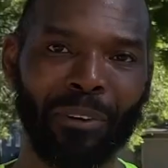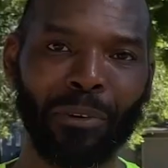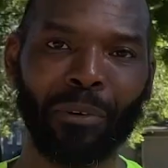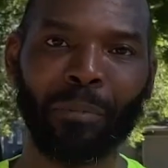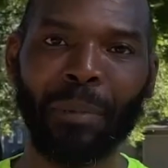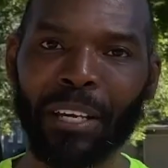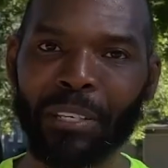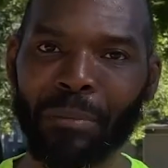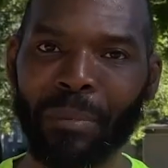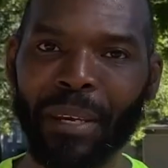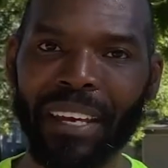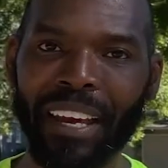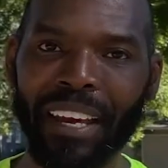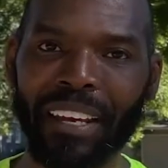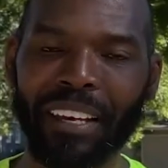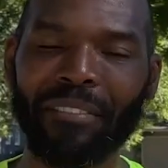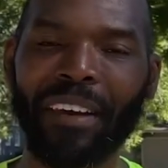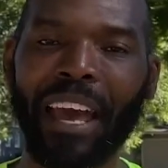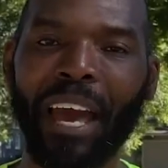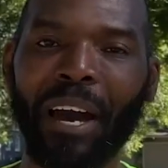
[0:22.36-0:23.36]
reminds me
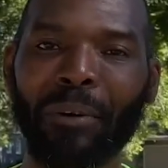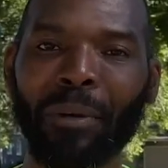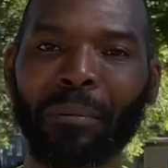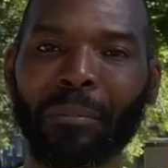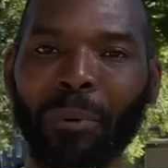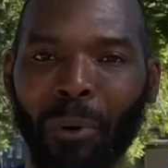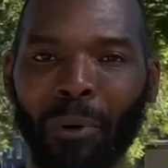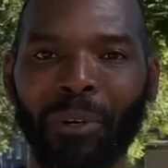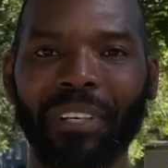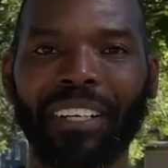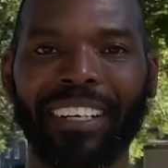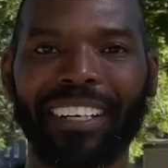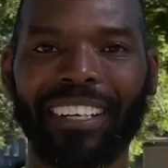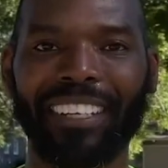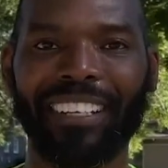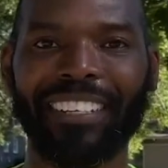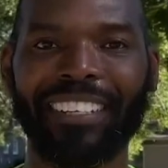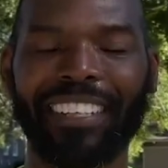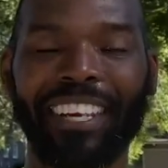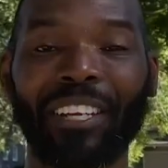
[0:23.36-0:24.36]
of how important it
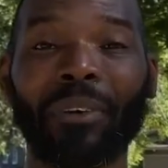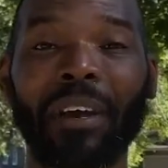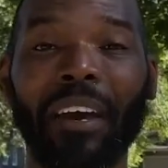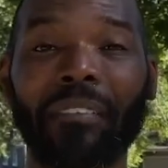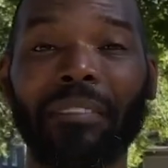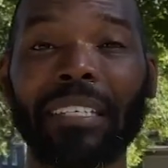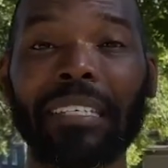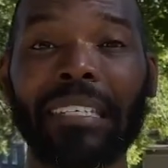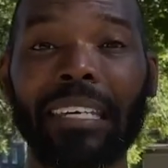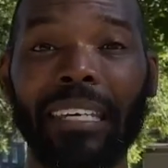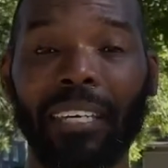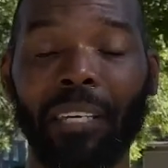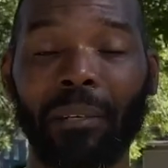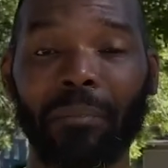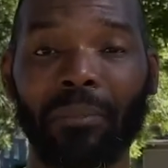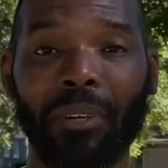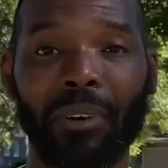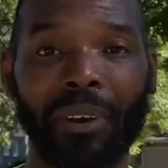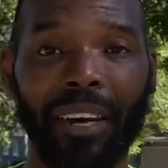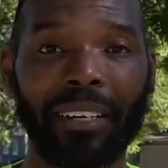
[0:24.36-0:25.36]
is that you have a team.
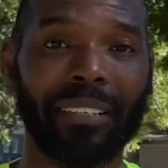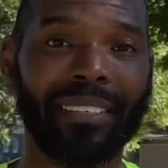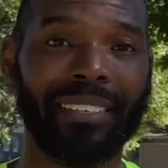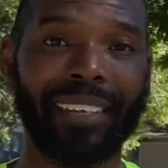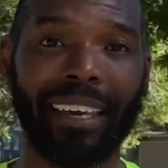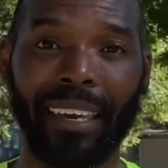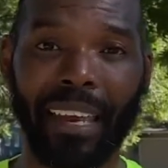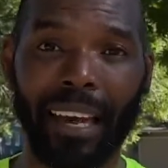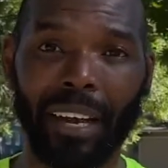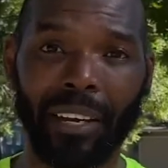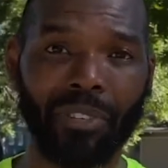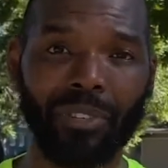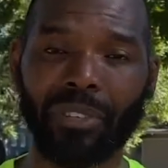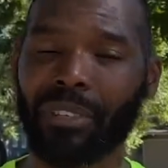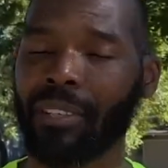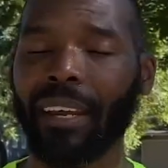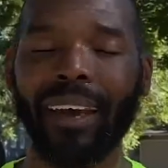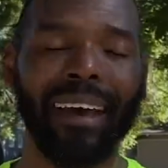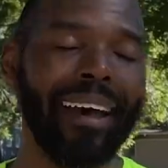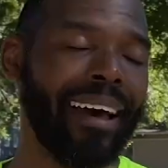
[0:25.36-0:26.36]
So as a
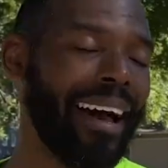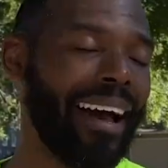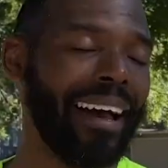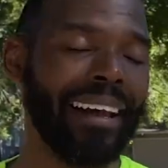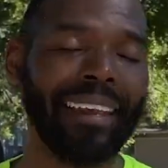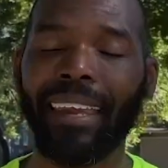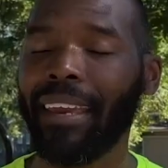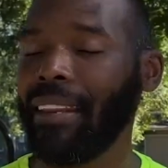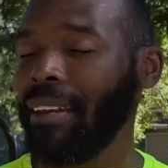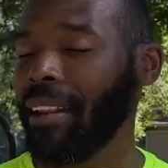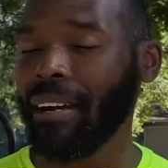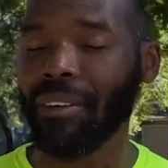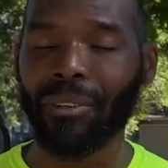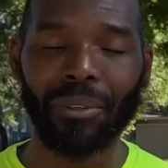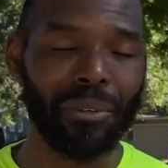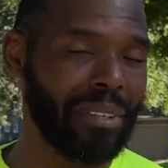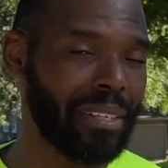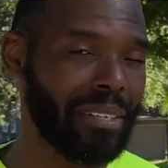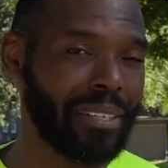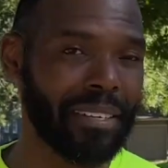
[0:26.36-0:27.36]
psychiatrist, I cannot
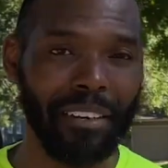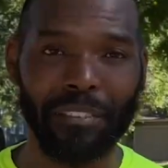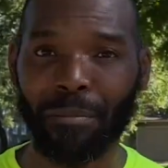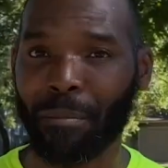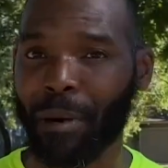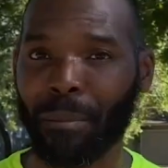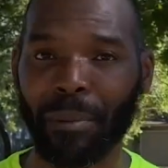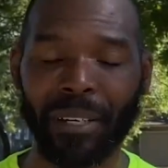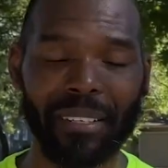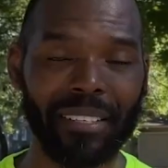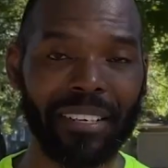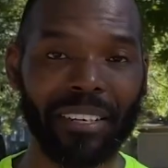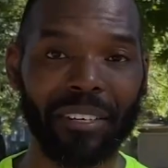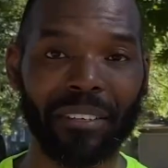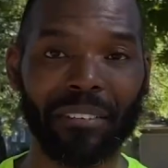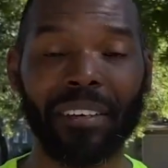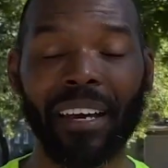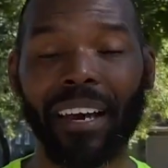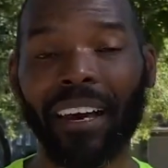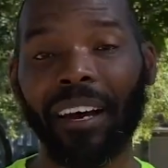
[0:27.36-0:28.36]
do this stuff by myself.
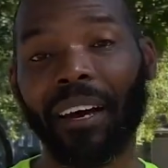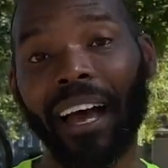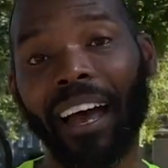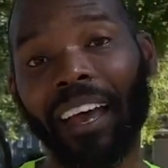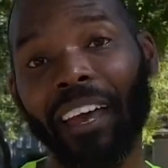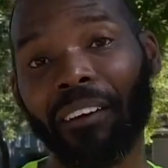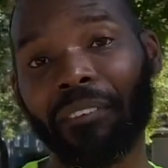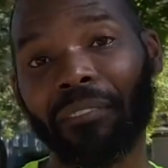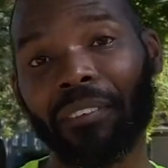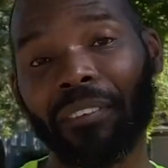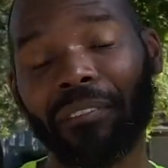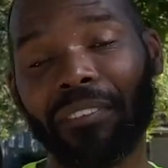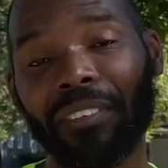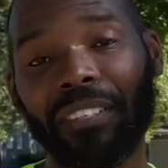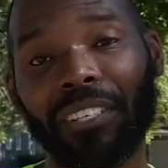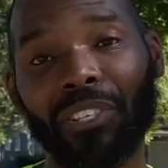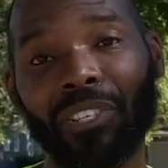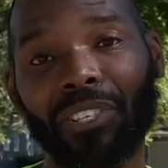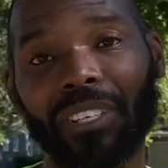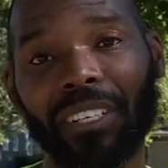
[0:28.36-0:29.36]
I have a
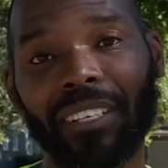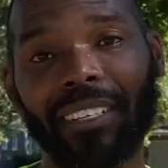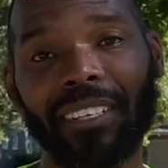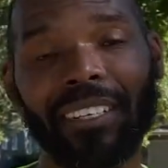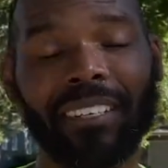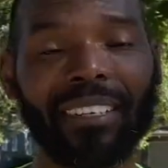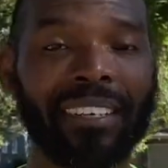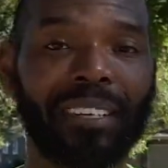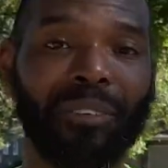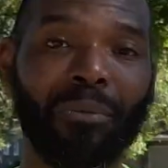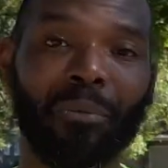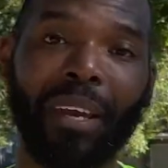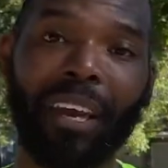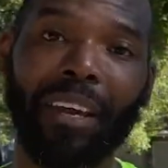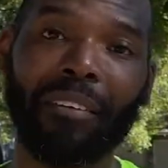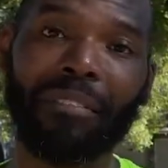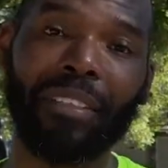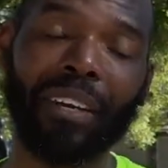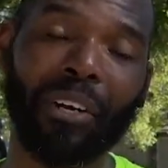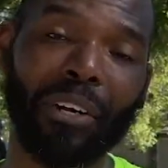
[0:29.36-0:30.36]
physician assistant, we
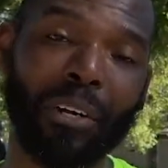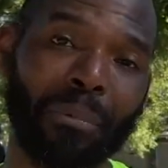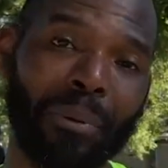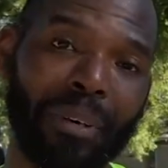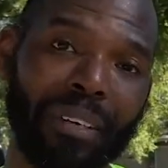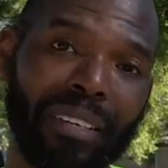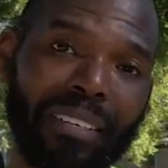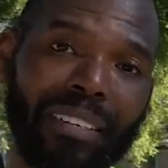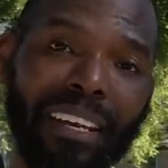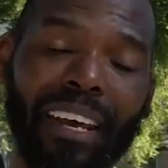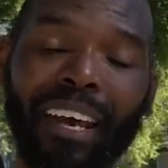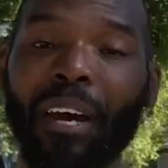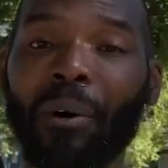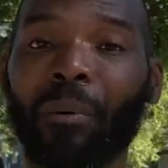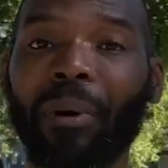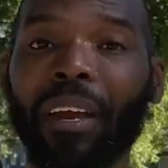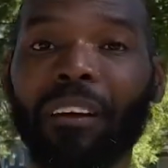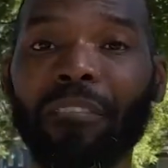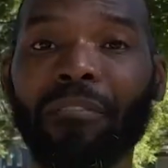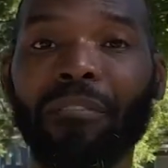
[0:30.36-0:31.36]
have therapists,
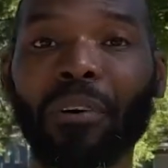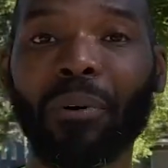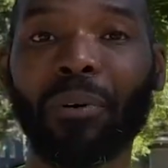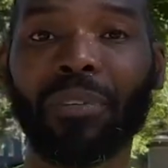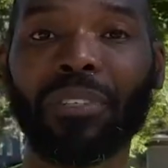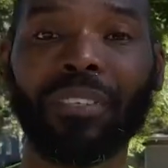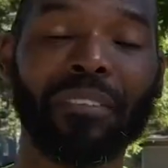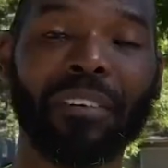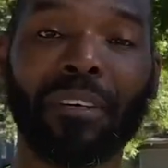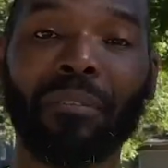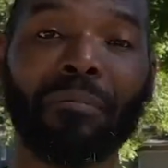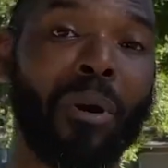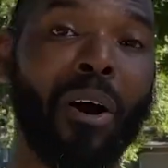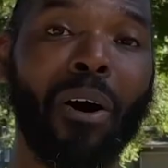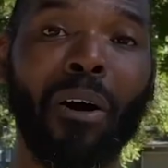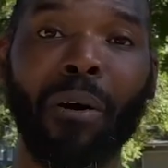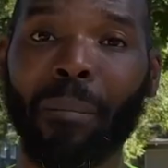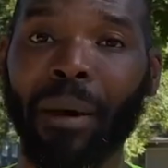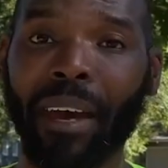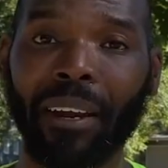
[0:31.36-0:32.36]
we have folks from
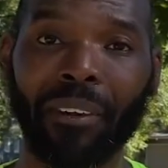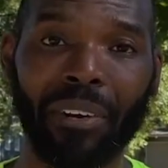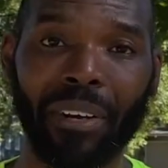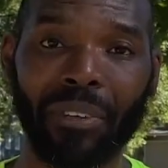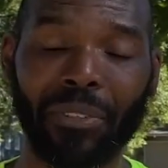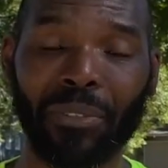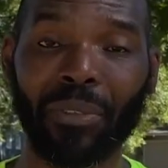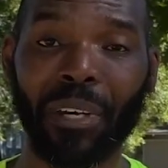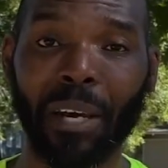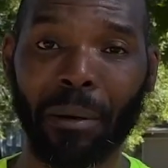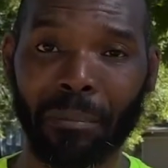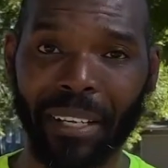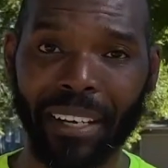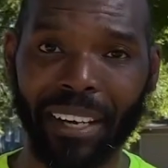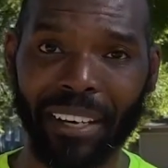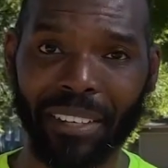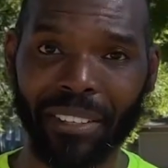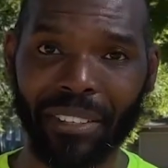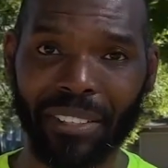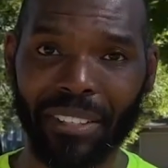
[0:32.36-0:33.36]
all backgrounds who come
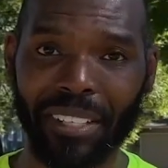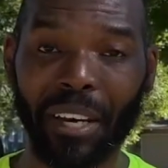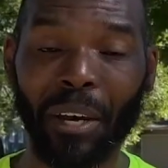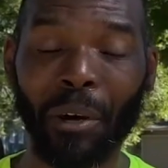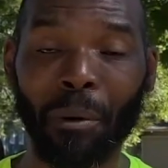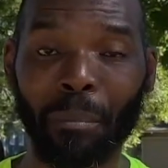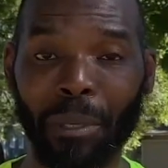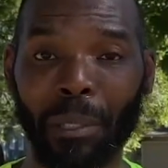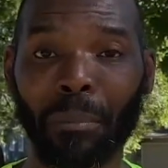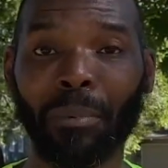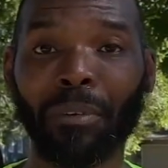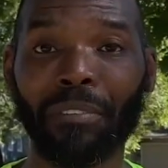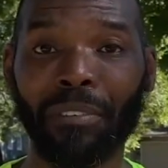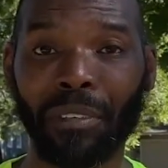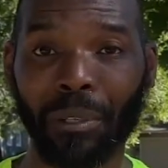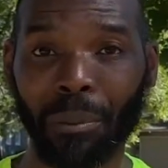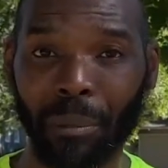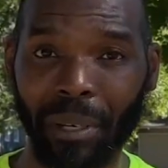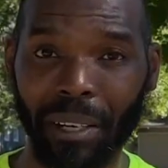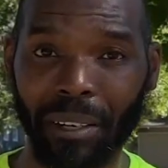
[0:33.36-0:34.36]
together to help people
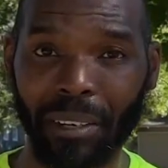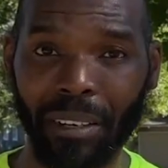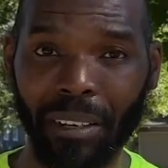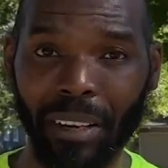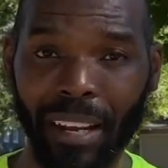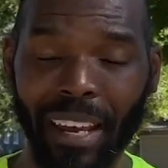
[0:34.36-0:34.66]
feel better.